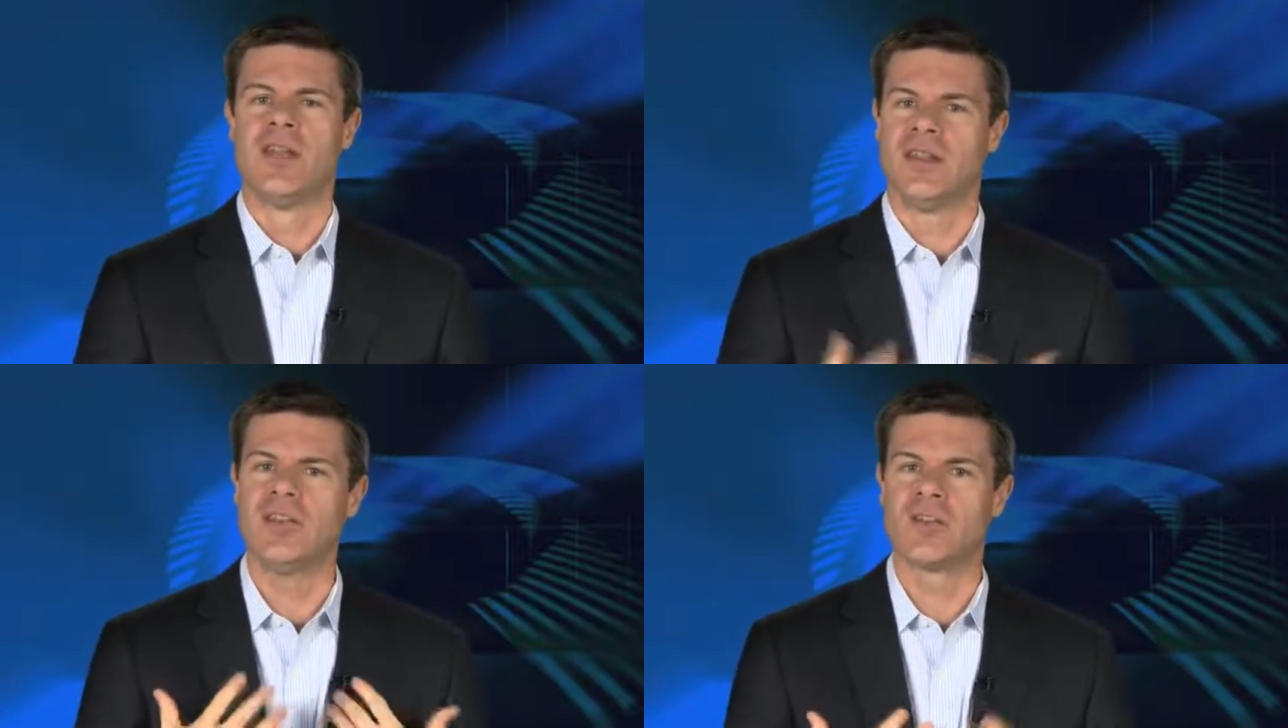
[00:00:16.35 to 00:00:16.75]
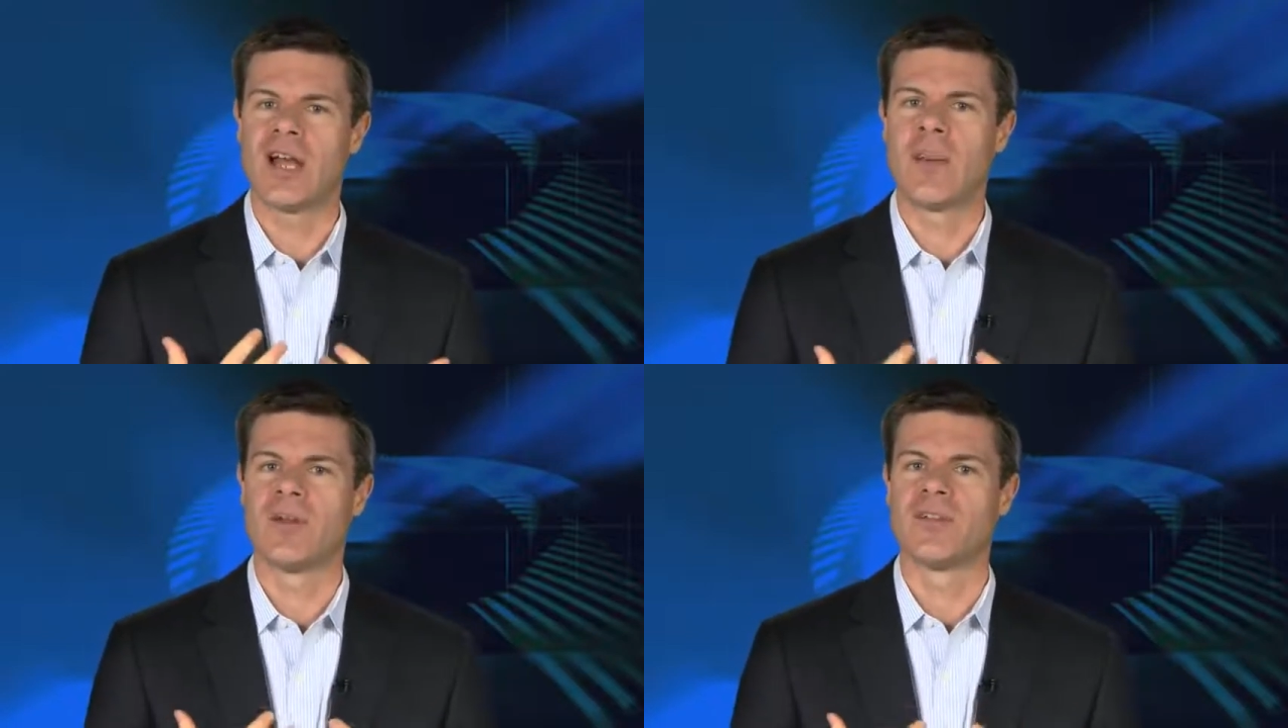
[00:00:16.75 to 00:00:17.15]
These are
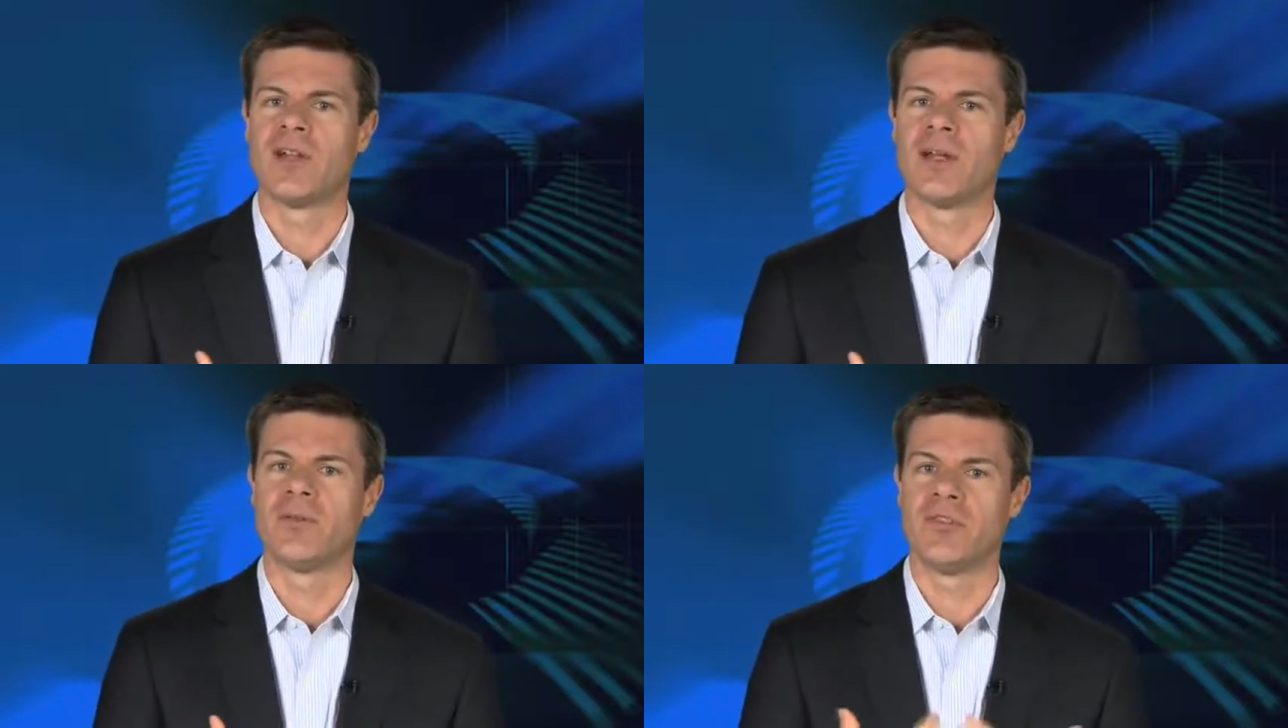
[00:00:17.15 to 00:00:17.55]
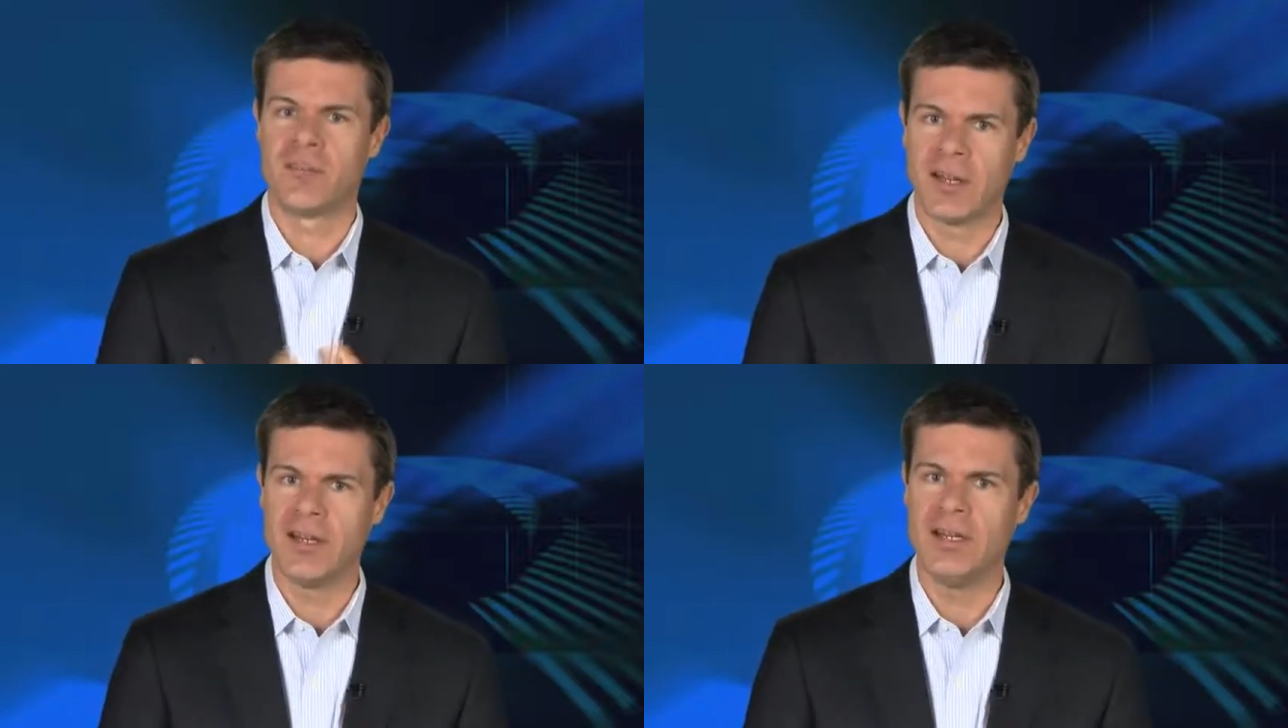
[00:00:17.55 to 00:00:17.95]
topics that I
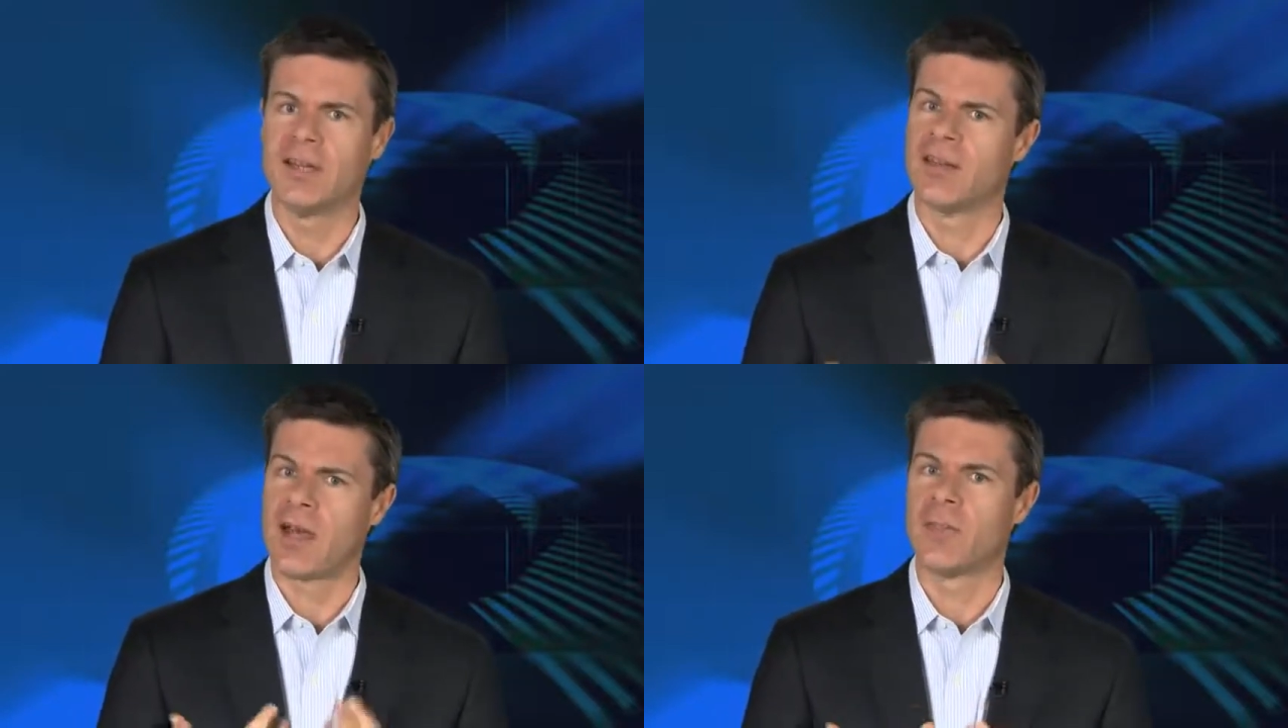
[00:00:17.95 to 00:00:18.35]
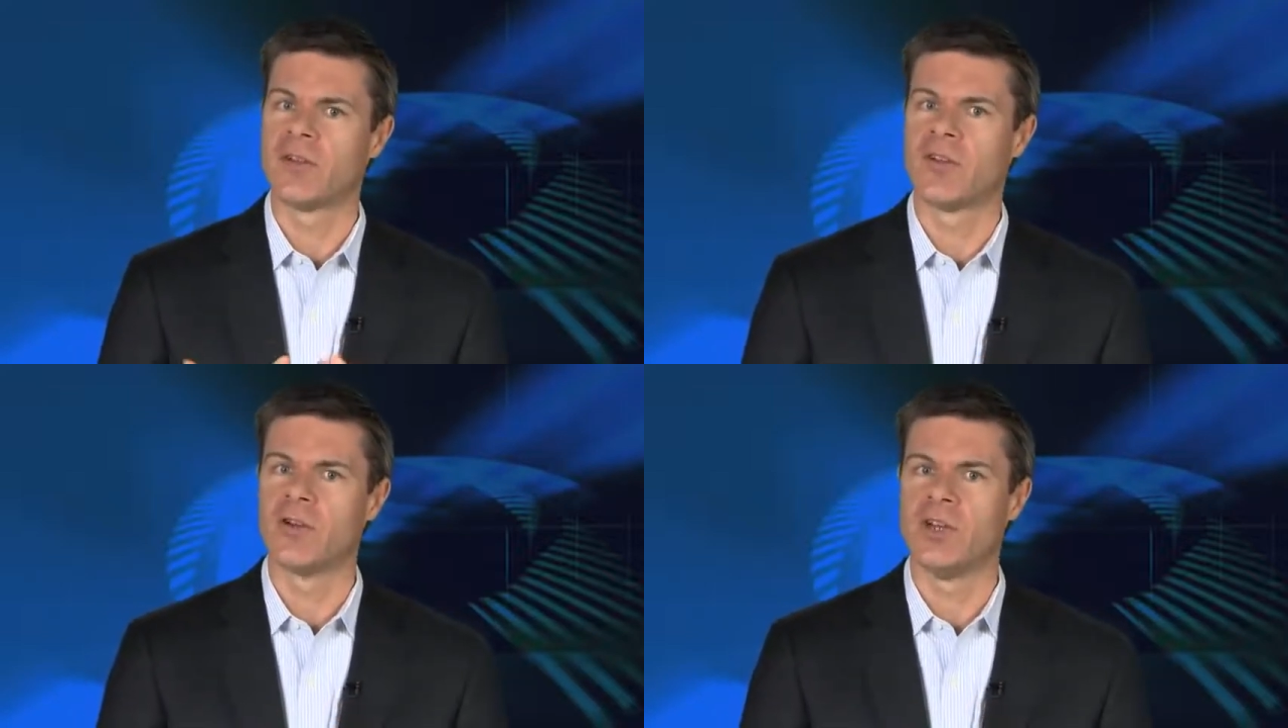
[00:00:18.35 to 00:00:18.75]
study and
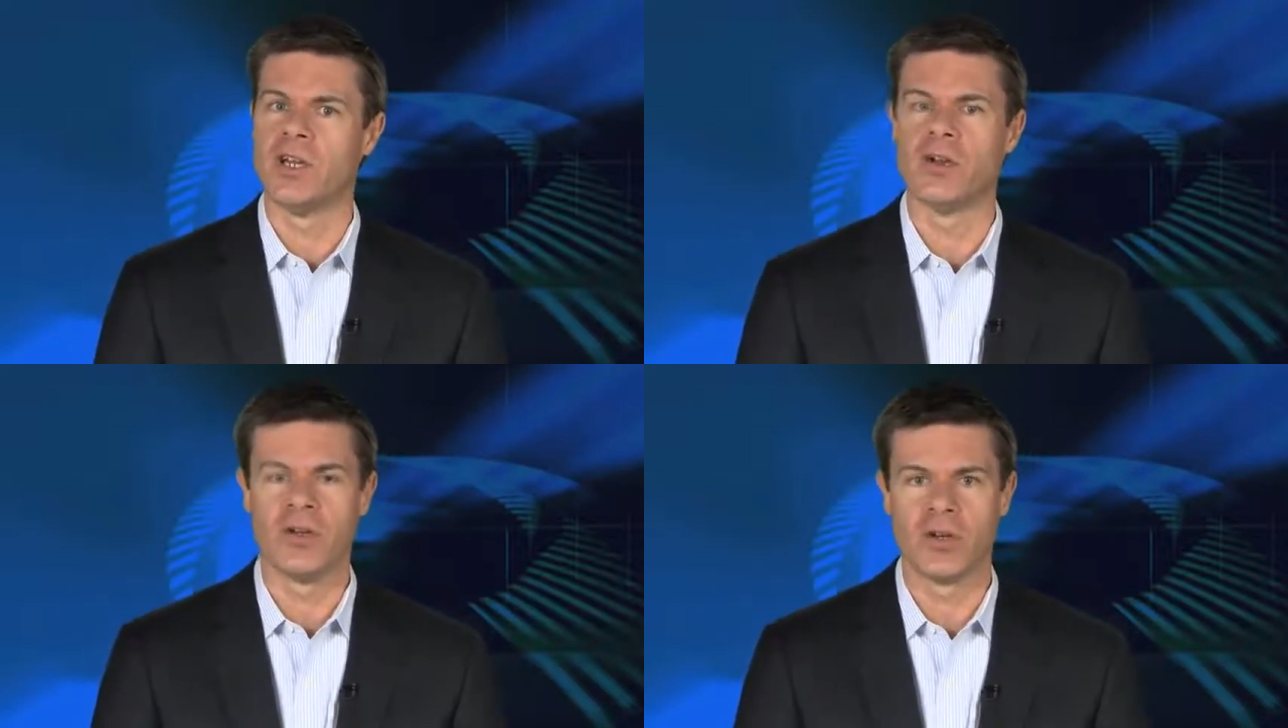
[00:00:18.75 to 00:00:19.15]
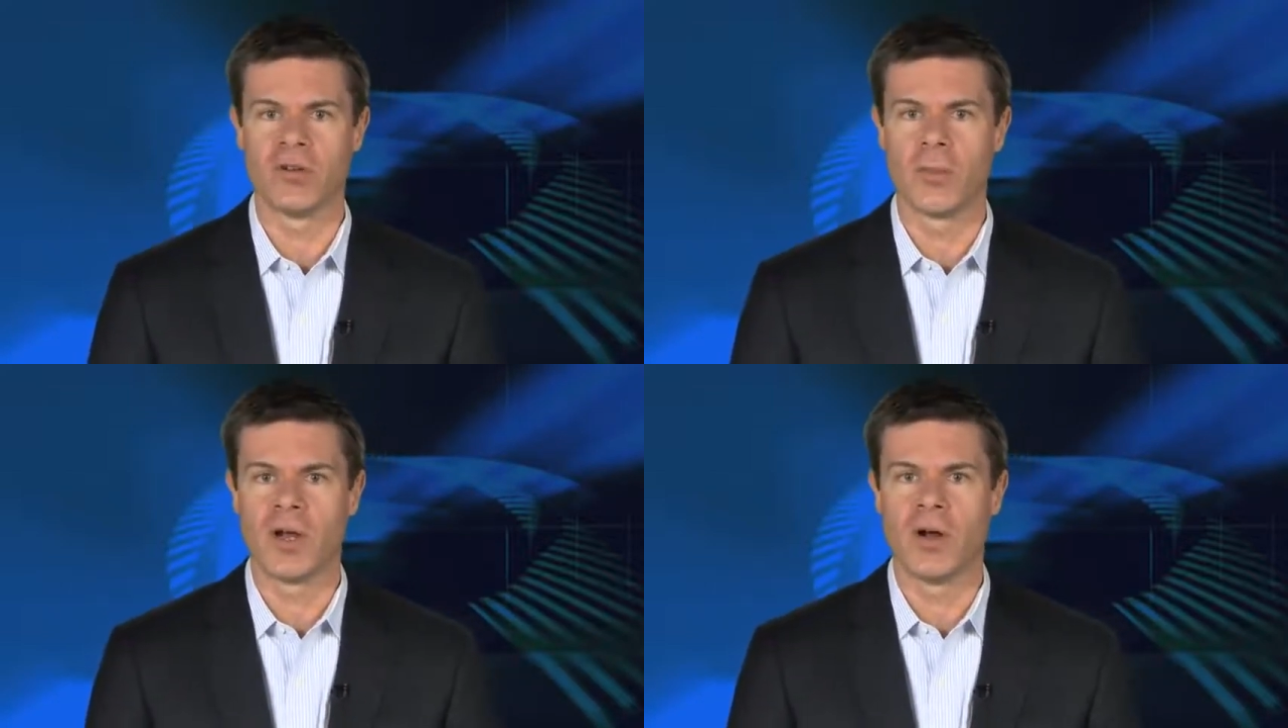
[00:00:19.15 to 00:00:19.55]
topics that are near and dear
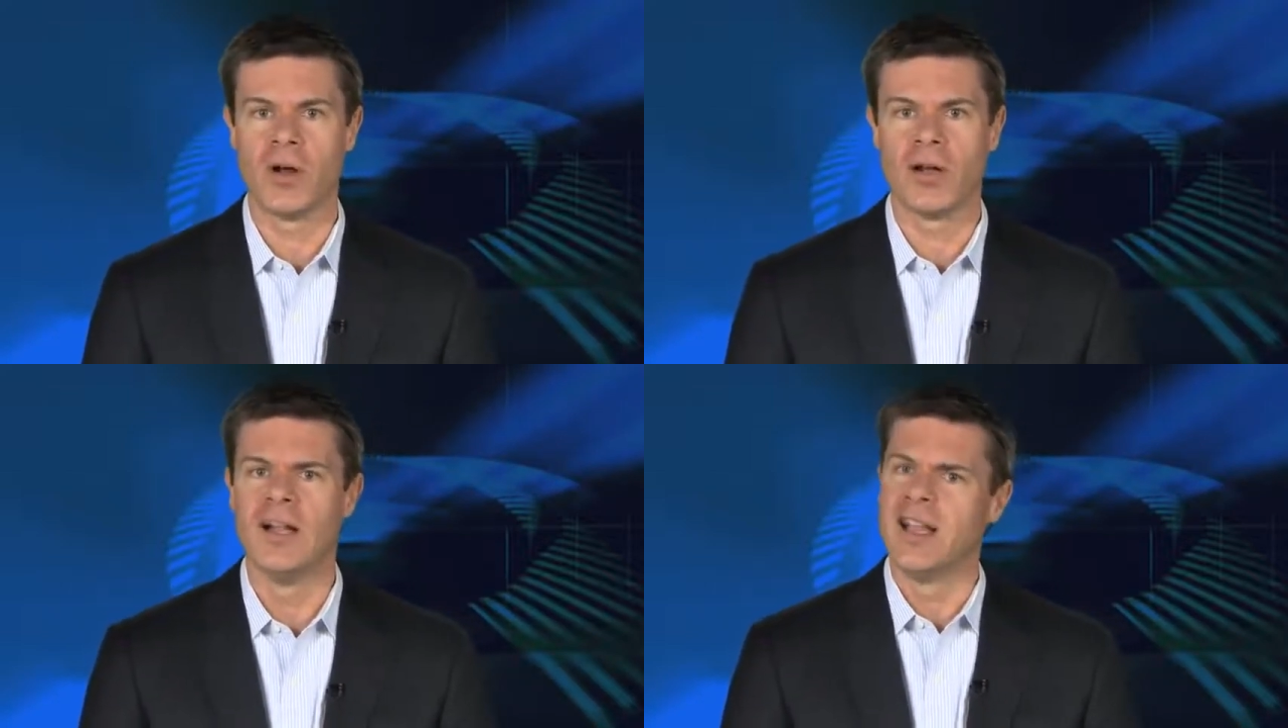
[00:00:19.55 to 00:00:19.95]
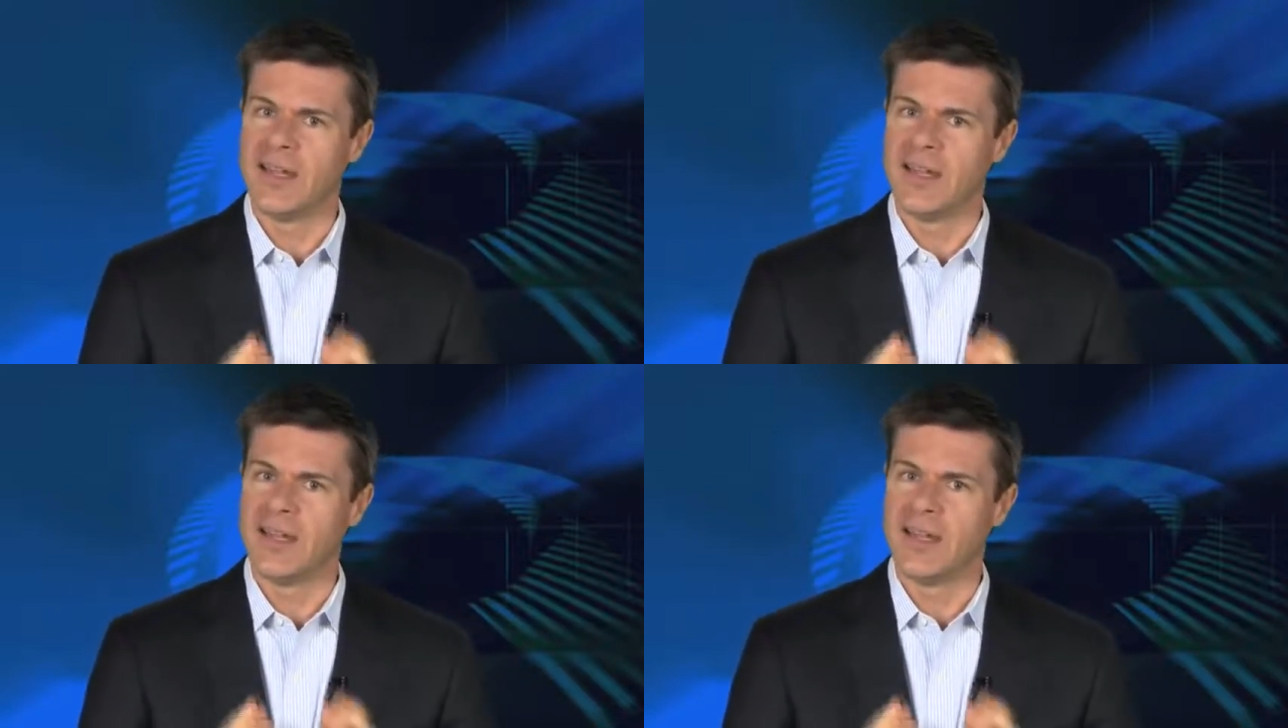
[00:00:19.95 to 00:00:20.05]
to my heart.